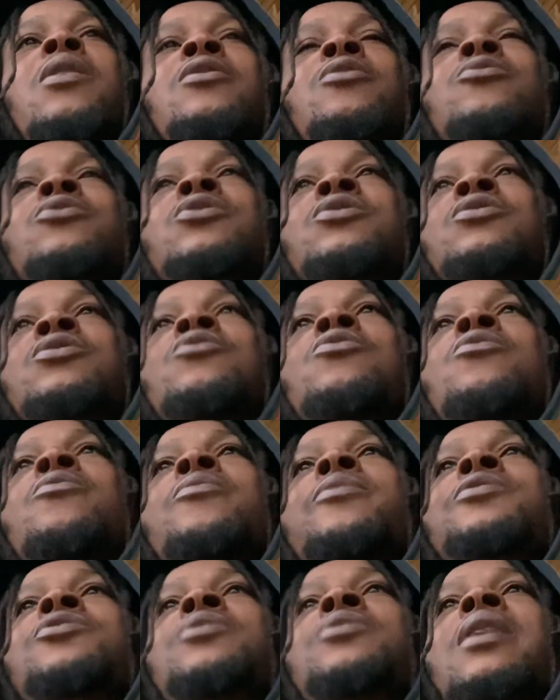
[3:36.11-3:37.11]
You just doing
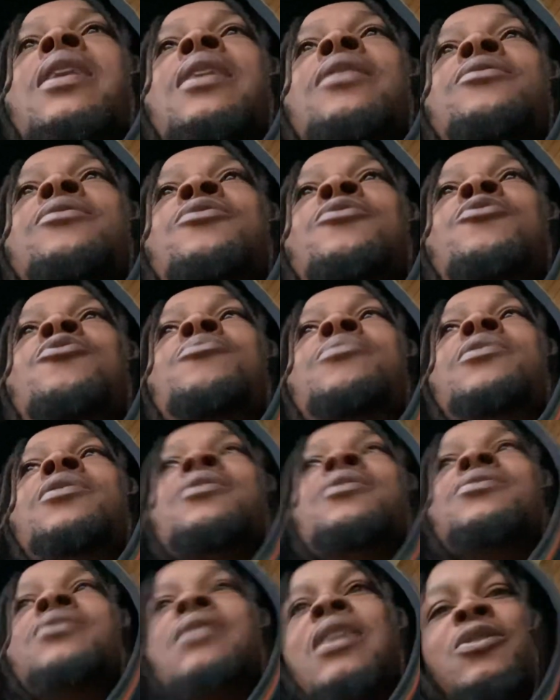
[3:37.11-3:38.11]
what you got to do
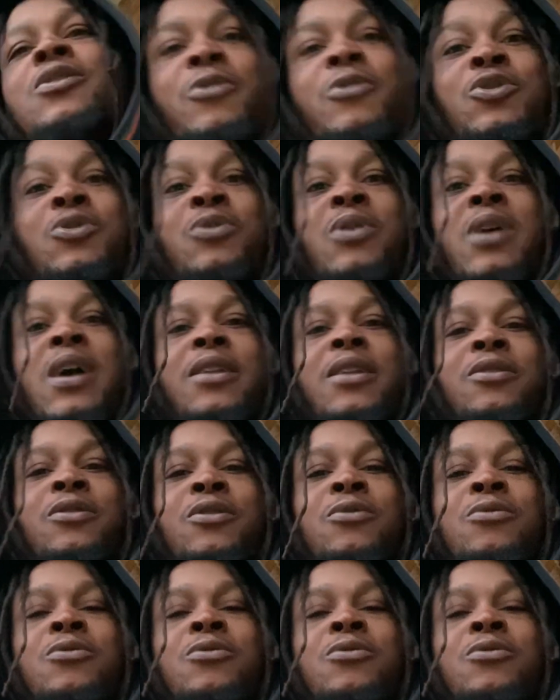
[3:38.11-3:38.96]
because that's what you got to do.